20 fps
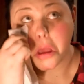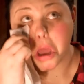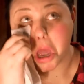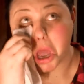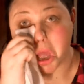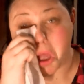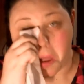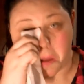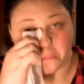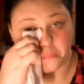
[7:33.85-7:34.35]

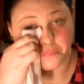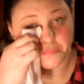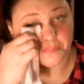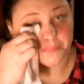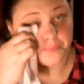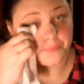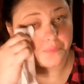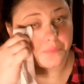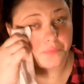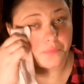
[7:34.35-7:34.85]
um,
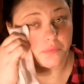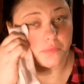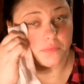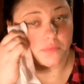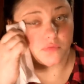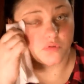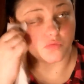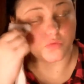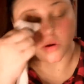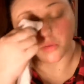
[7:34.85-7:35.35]

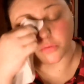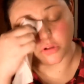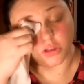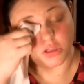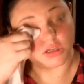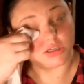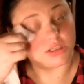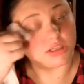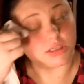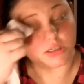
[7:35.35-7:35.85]
Rimmel
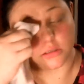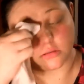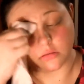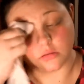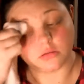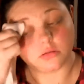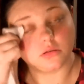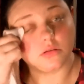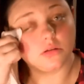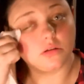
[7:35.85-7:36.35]
London
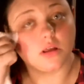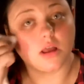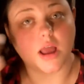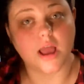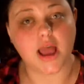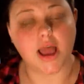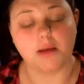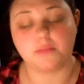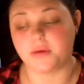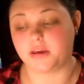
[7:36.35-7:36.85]

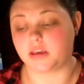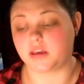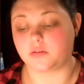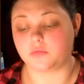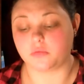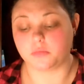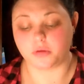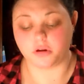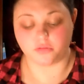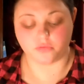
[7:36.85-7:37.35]
eye
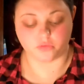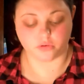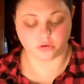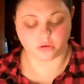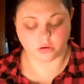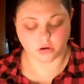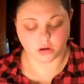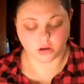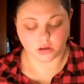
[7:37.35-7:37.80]
makeup remover.